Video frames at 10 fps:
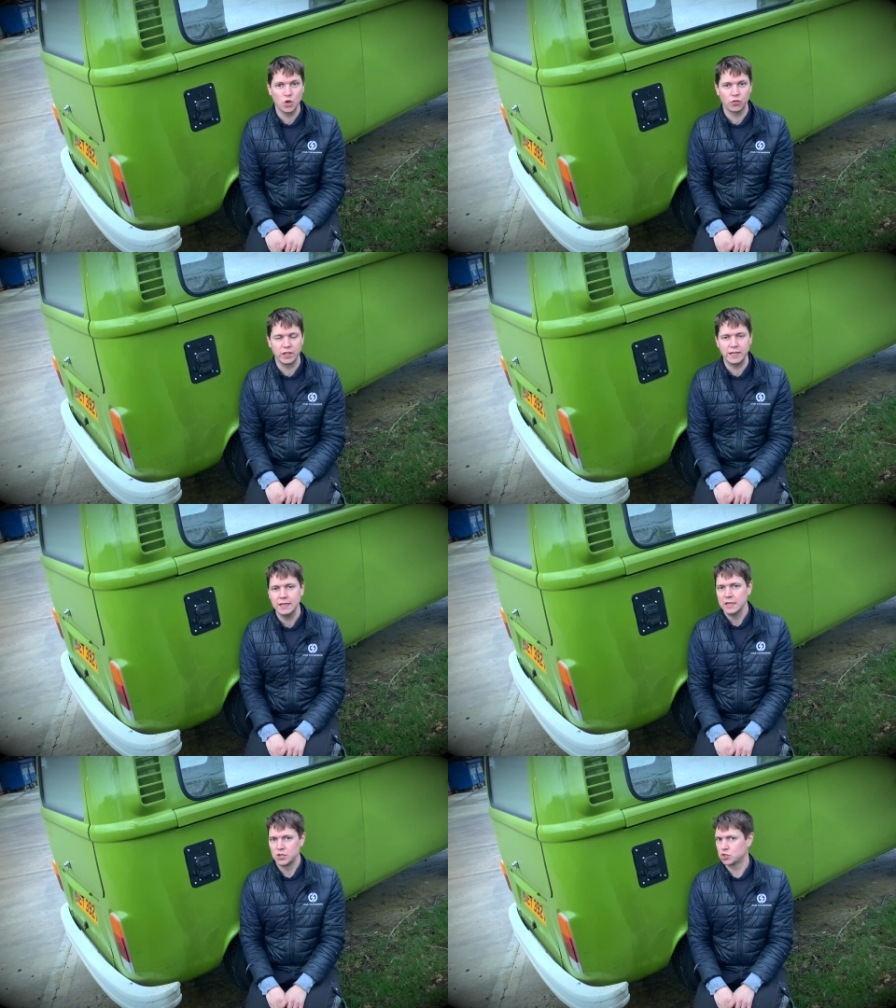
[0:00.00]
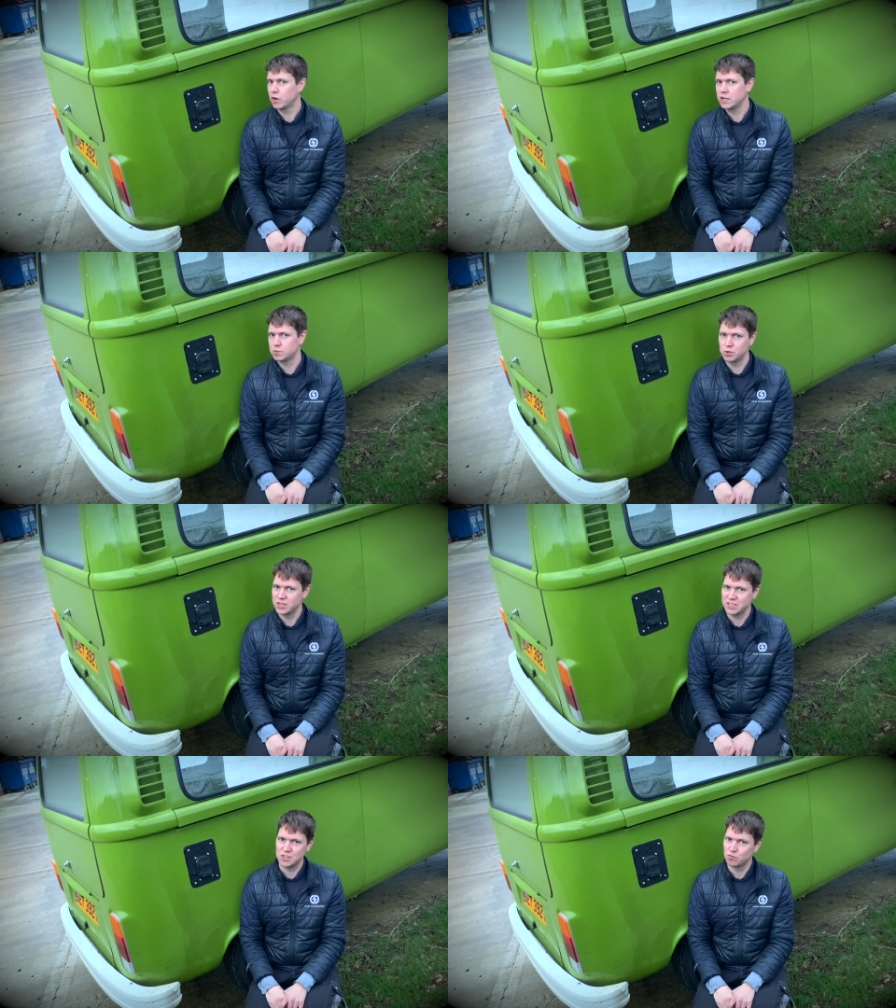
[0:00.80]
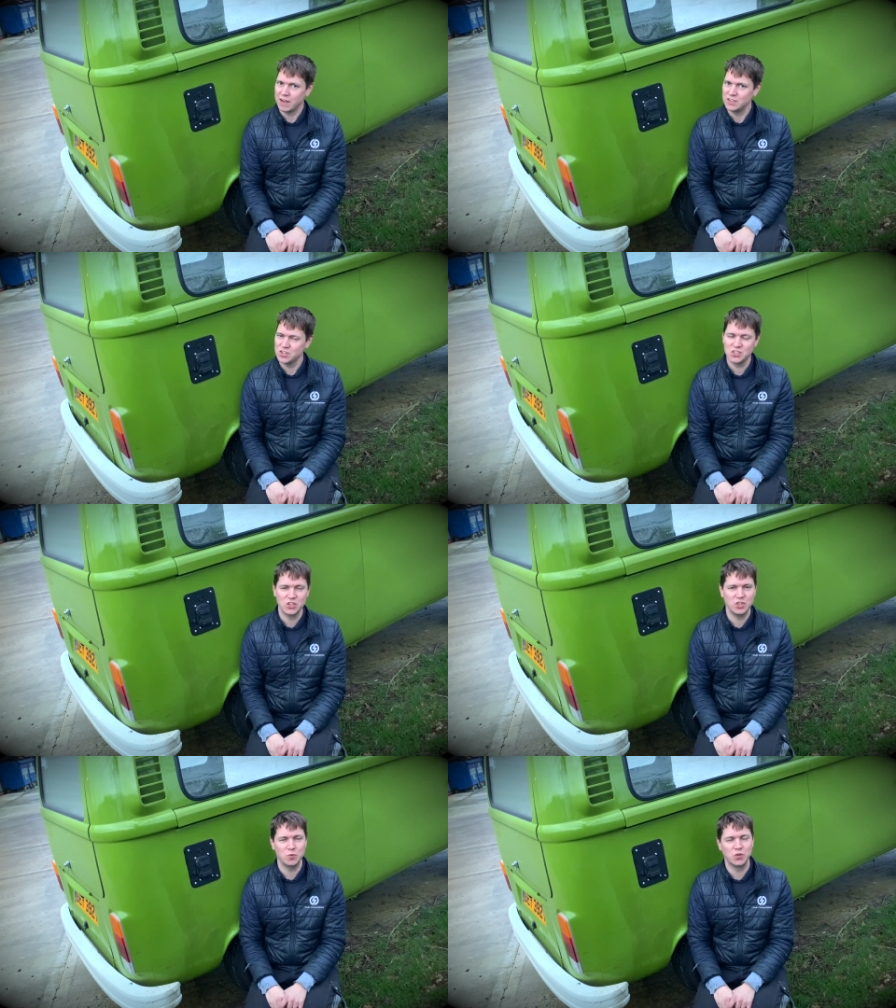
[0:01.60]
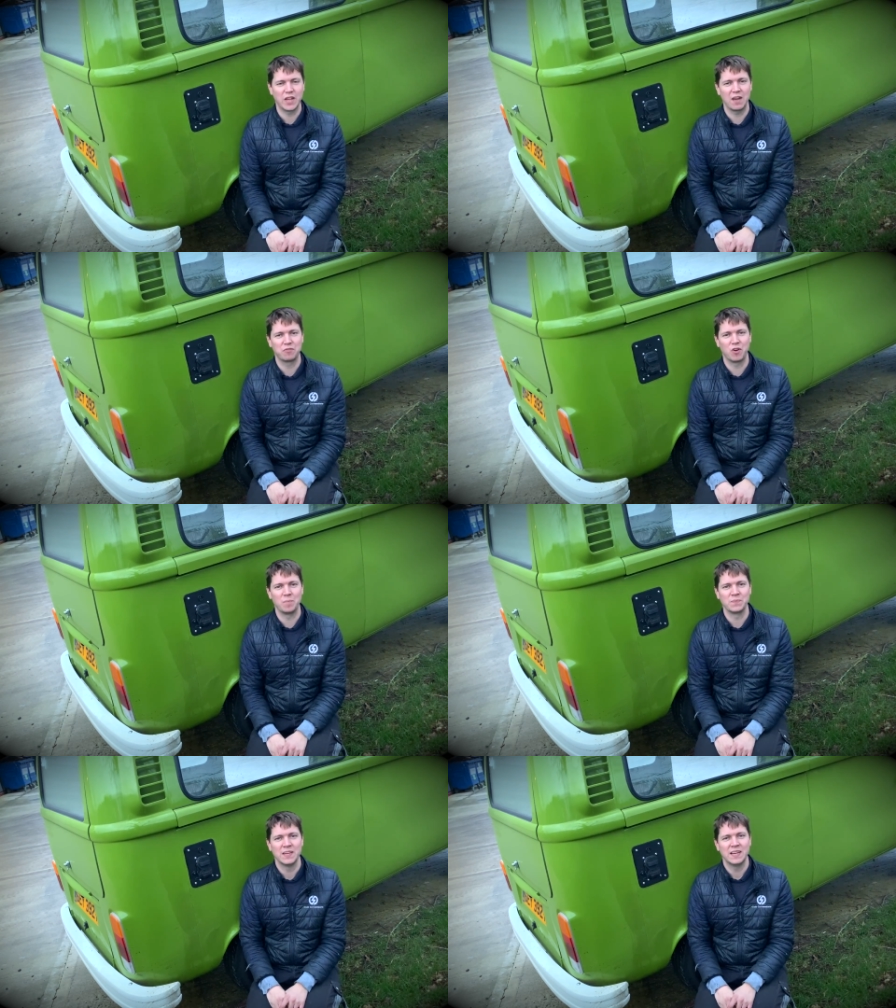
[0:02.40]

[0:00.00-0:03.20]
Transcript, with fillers: not the strange projected ranges that you will get from